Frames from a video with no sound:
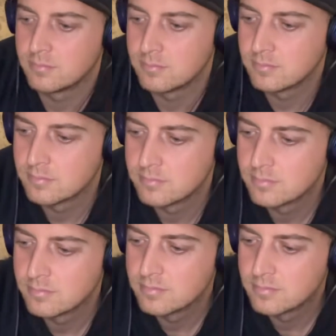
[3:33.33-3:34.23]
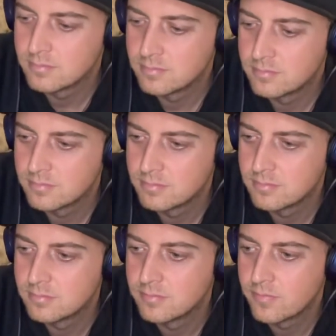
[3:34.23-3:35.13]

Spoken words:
(silence)